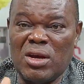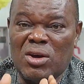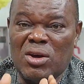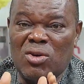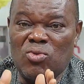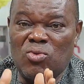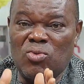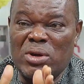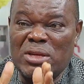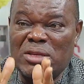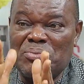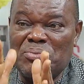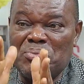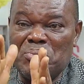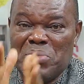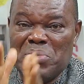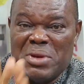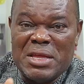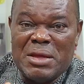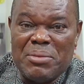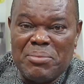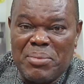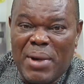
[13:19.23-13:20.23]
with
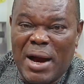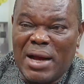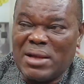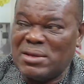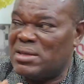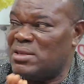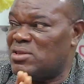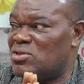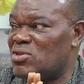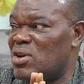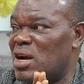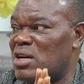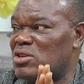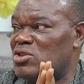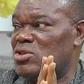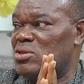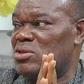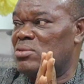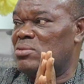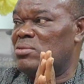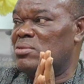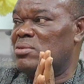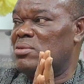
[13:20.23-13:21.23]
minimal distraction.
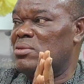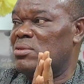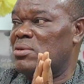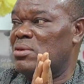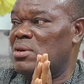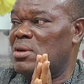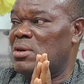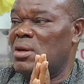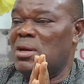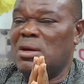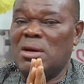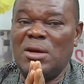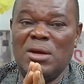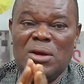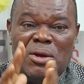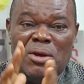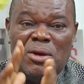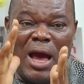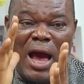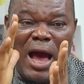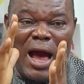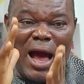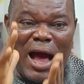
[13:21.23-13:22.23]

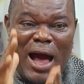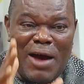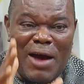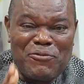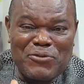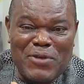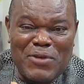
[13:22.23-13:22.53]
After